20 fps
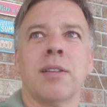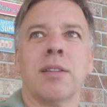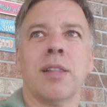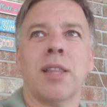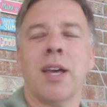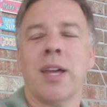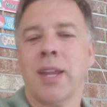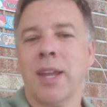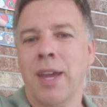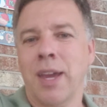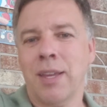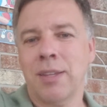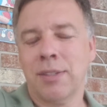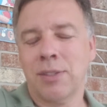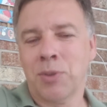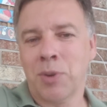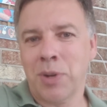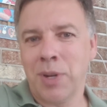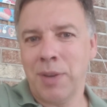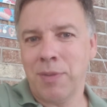A lot of guys
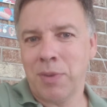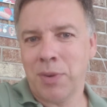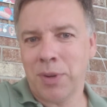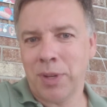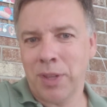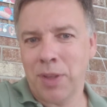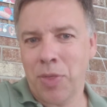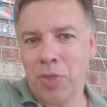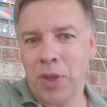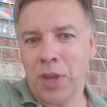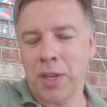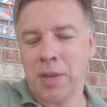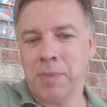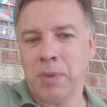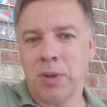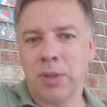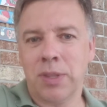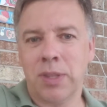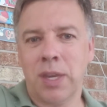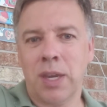don't even really think
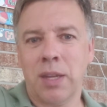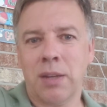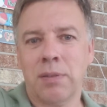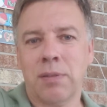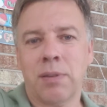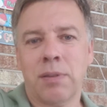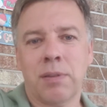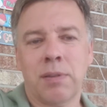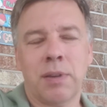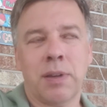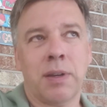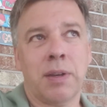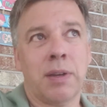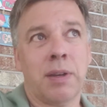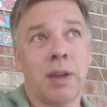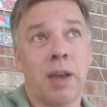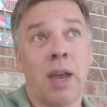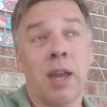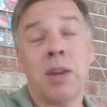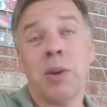about that.
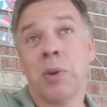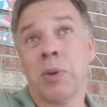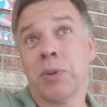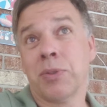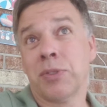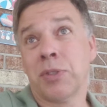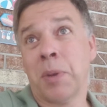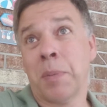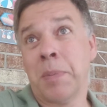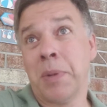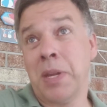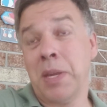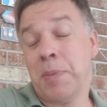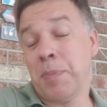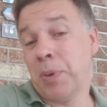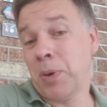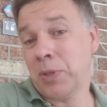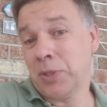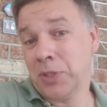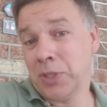I know somebody
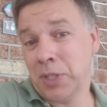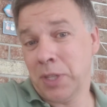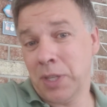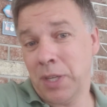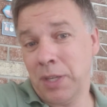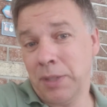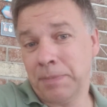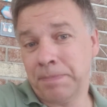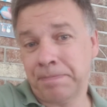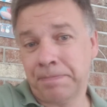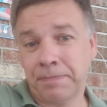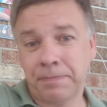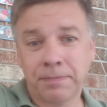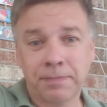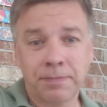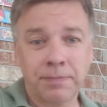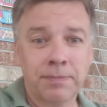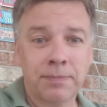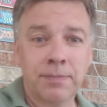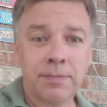personally
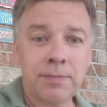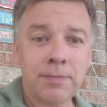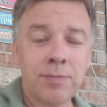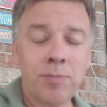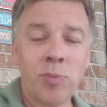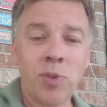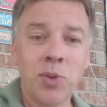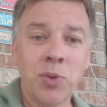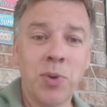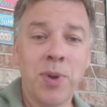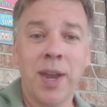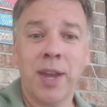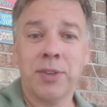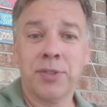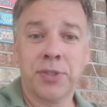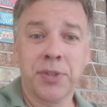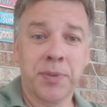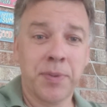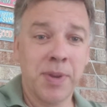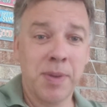who
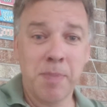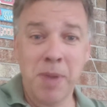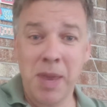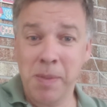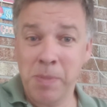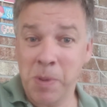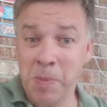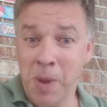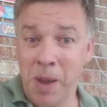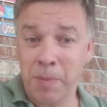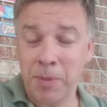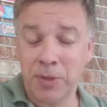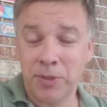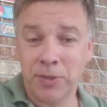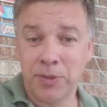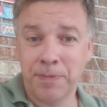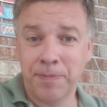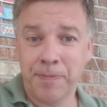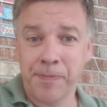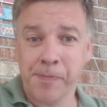has 3 baby
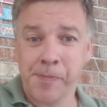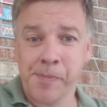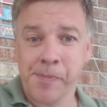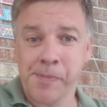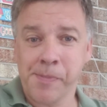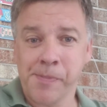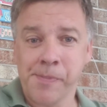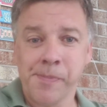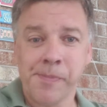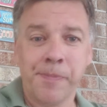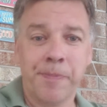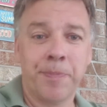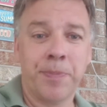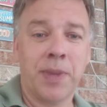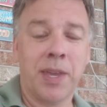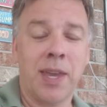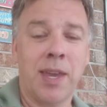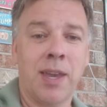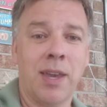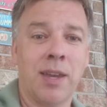mamas,
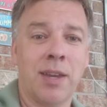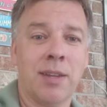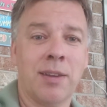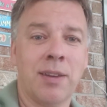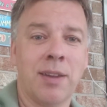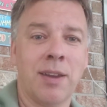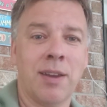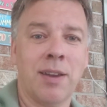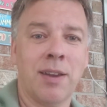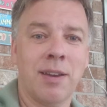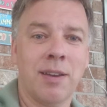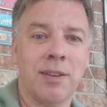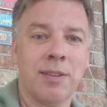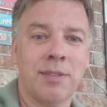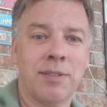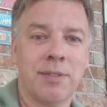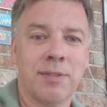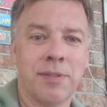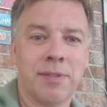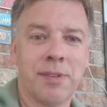and
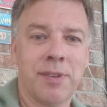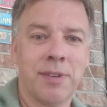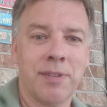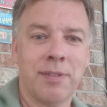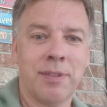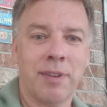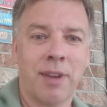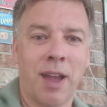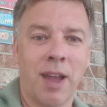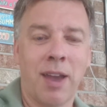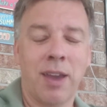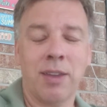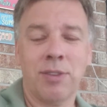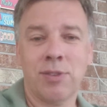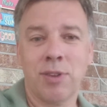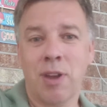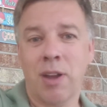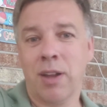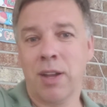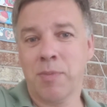I
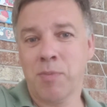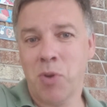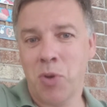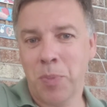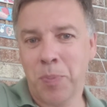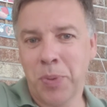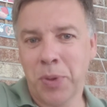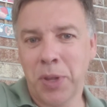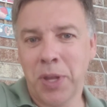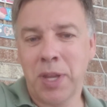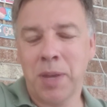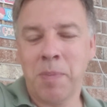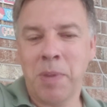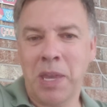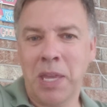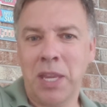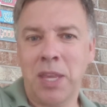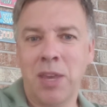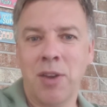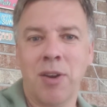talk about
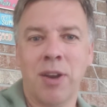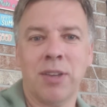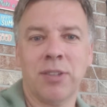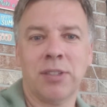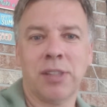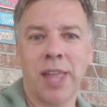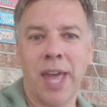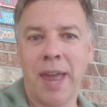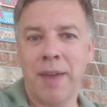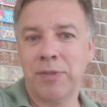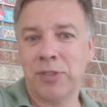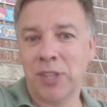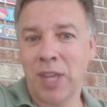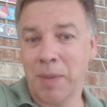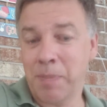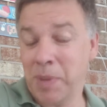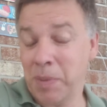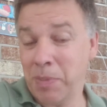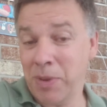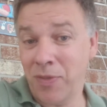polygamy, and he always laughs
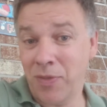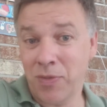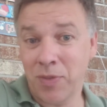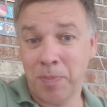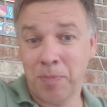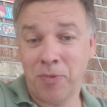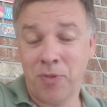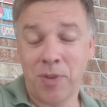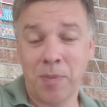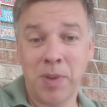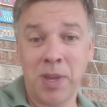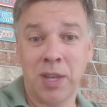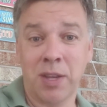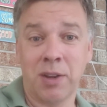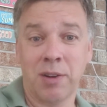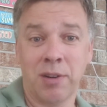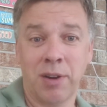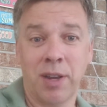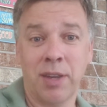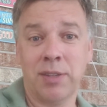at me for being
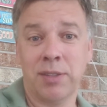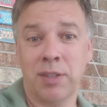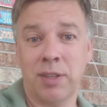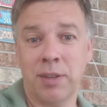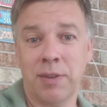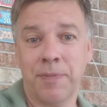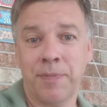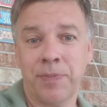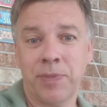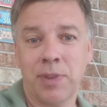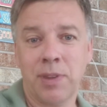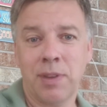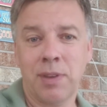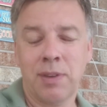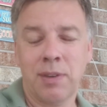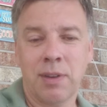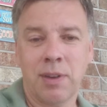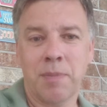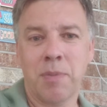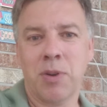crazy
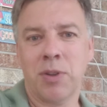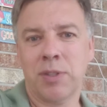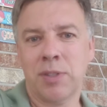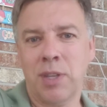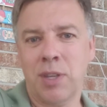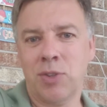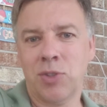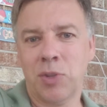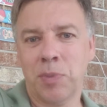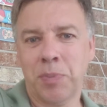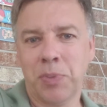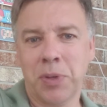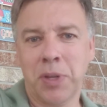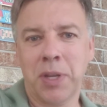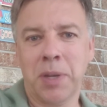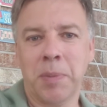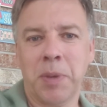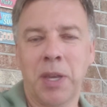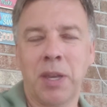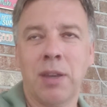about teaching
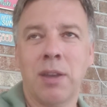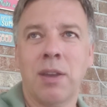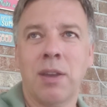polygamy.